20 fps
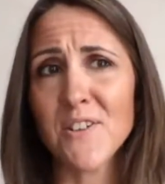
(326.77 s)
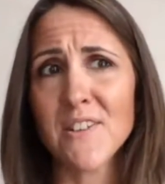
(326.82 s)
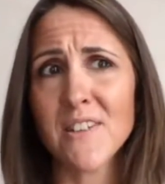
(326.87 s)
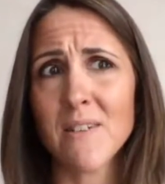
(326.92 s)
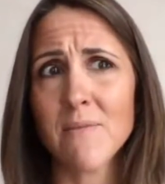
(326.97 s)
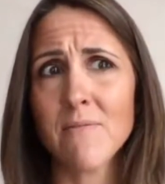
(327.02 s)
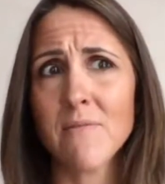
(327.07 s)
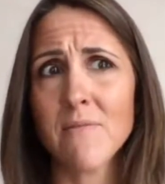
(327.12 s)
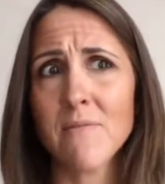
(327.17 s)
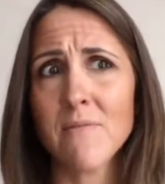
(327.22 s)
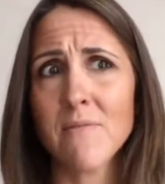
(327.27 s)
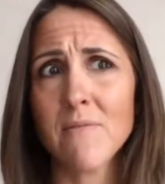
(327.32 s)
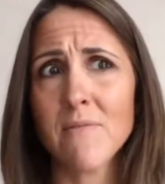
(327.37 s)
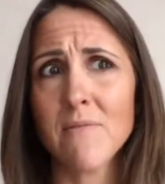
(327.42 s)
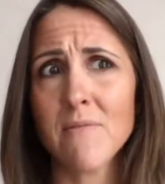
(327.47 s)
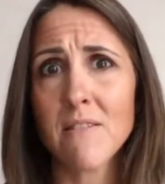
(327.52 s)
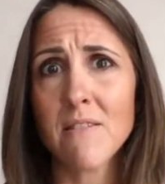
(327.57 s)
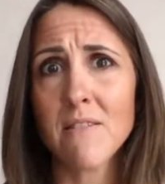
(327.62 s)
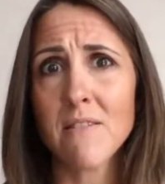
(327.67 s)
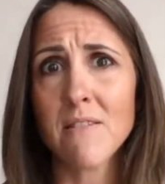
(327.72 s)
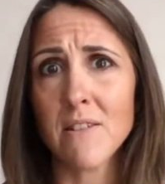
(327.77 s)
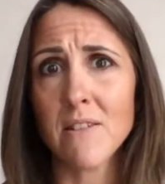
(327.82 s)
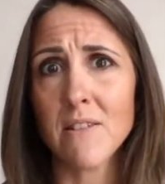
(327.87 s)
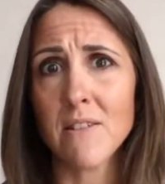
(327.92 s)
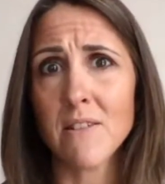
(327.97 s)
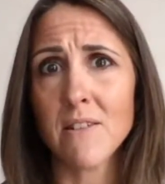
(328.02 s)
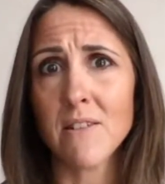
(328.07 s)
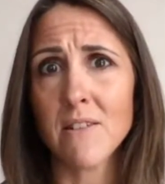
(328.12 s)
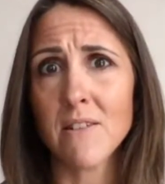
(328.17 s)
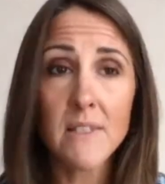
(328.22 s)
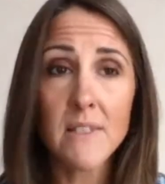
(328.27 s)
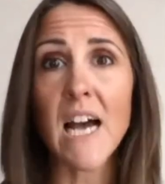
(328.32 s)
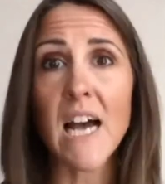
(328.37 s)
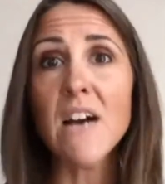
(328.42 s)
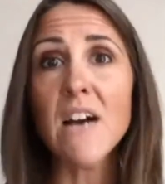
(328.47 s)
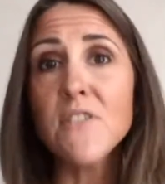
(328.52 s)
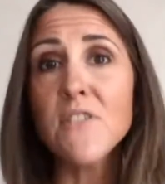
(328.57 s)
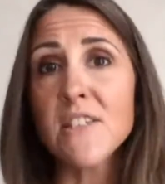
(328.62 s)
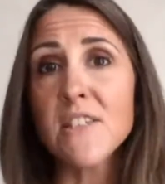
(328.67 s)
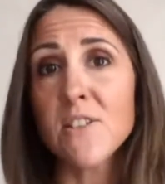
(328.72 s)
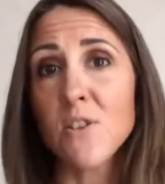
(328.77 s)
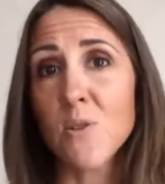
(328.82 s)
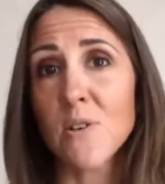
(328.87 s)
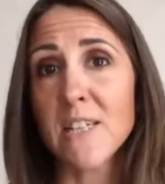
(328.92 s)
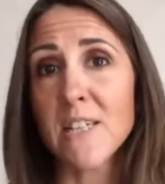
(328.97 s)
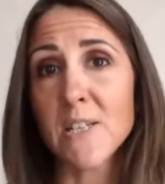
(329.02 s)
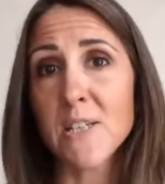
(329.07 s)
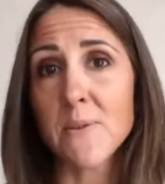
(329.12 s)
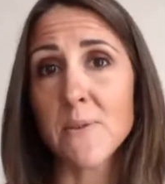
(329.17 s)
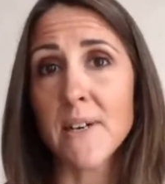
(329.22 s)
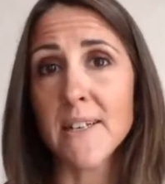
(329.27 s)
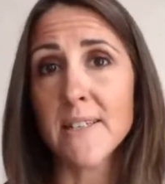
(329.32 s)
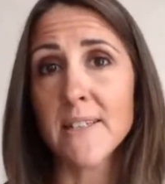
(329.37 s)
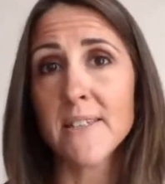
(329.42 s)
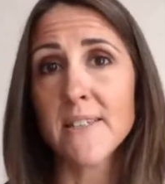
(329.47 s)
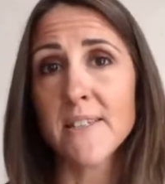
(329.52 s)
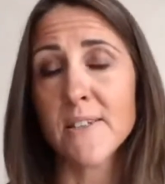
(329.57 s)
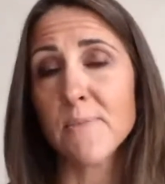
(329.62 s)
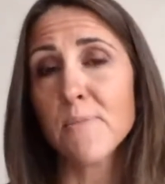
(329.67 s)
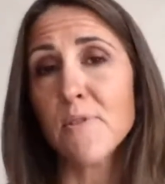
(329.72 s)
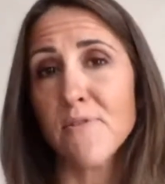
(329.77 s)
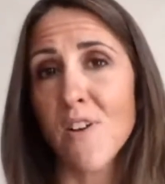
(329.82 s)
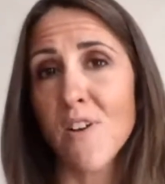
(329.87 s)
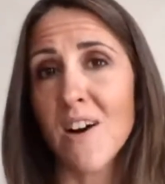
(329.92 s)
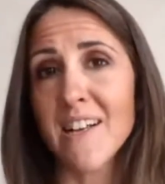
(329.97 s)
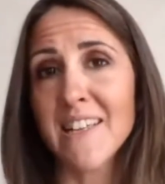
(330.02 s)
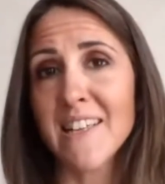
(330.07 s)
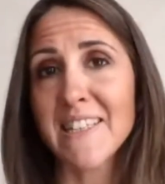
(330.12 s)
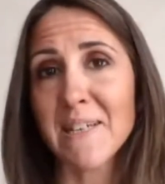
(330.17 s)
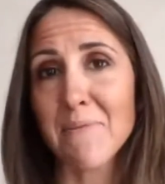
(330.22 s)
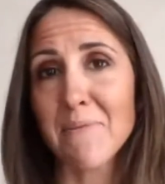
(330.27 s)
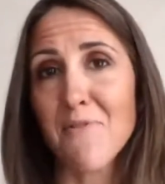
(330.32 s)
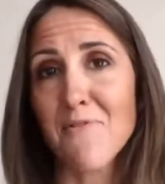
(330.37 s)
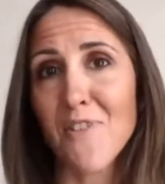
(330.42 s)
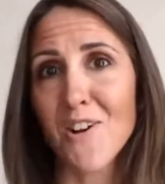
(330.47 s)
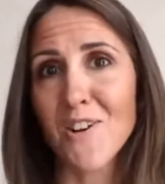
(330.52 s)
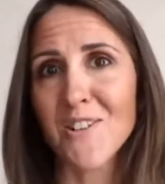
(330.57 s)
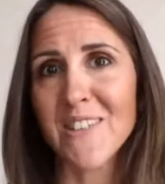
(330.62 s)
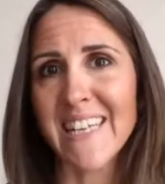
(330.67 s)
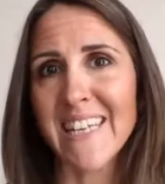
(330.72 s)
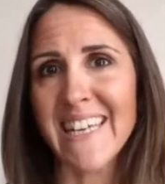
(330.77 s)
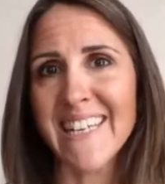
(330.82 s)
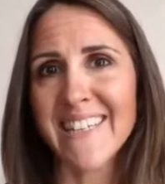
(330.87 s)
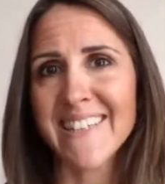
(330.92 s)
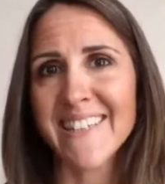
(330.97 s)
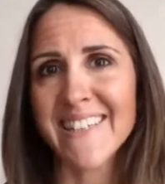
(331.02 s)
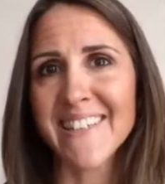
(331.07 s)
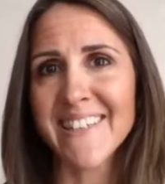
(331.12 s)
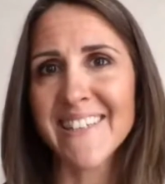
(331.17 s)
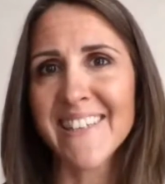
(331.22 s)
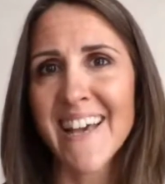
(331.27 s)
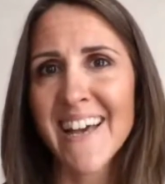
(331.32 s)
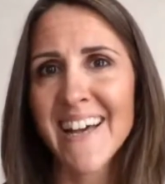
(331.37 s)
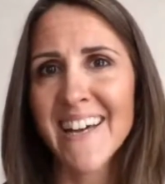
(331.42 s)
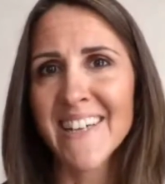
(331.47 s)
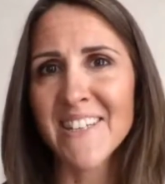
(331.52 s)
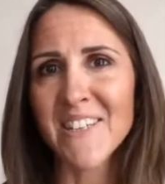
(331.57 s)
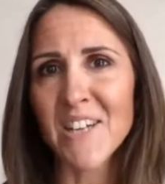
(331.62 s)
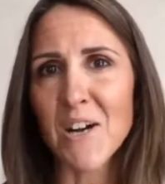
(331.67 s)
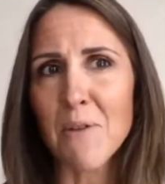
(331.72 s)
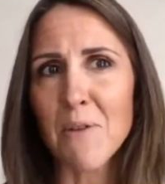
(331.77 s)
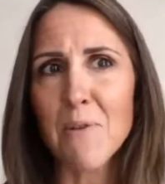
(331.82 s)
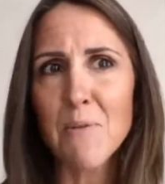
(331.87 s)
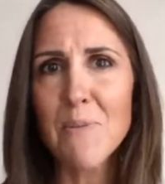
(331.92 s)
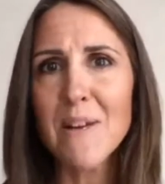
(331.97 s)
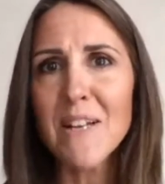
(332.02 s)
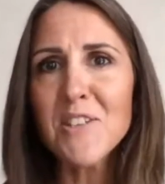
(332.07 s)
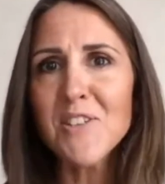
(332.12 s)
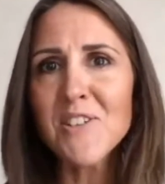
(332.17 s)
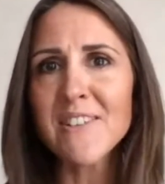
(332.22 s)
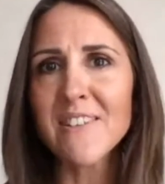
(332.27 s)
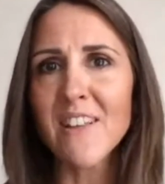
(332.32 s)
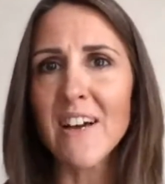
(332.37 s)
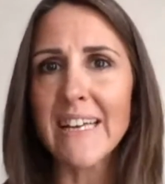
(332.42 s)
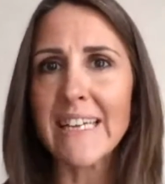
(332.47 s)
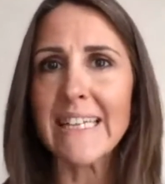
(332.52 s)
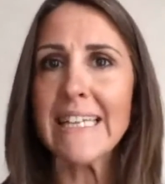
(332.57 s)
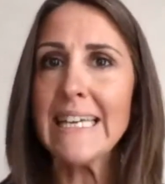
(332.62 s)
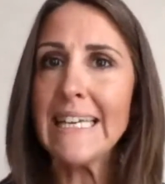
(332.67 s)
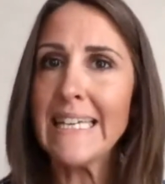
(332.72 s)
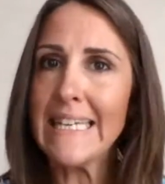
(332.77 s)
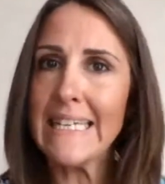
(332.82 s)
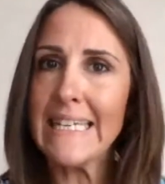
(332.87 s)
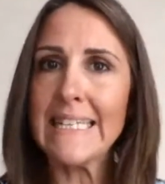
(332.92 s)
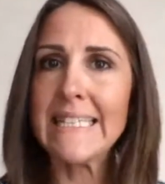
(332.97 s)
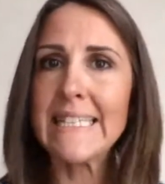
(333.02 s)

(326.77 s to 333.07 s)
So I'm really thrilled to have you talking to us to provide some of those answers. So, and we mentioned like it is